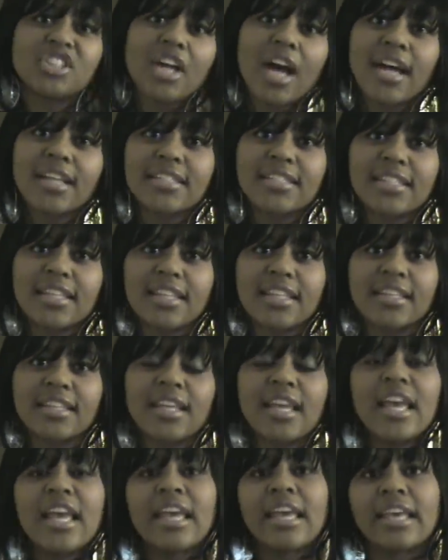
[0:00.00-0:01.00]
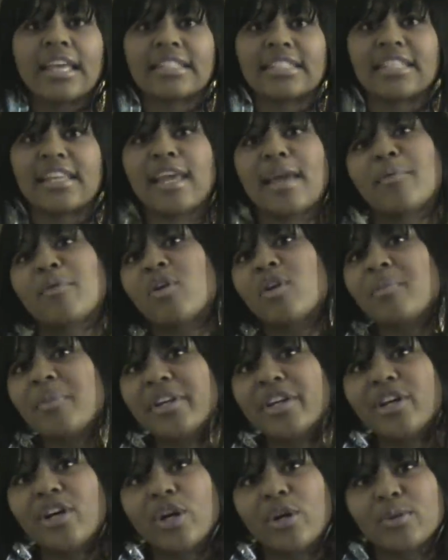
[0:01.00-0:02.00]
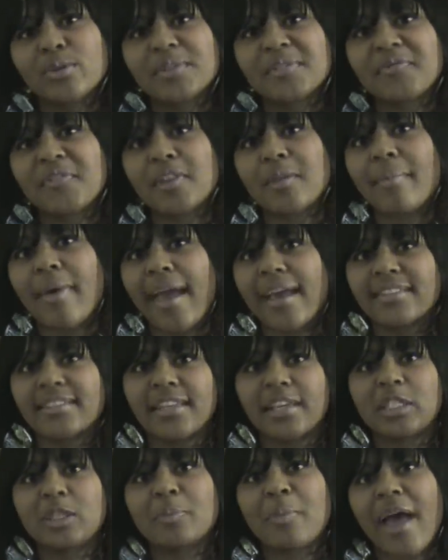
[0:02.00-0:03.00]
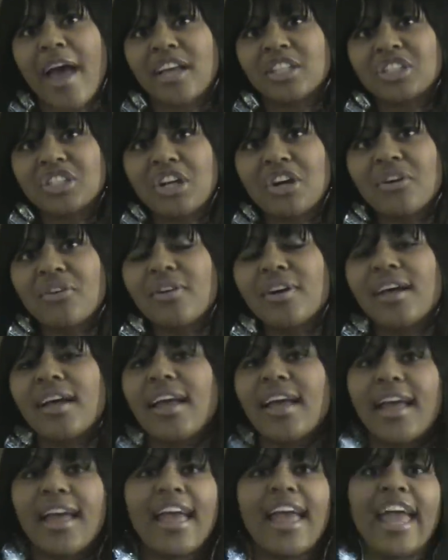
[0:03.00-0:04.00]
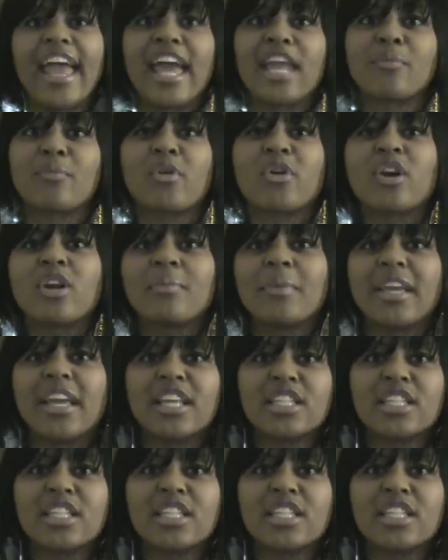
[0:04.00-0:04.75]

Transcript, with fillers: Johnson, and today I'm going to be your host for the Backstage Pass Show. And we're going to be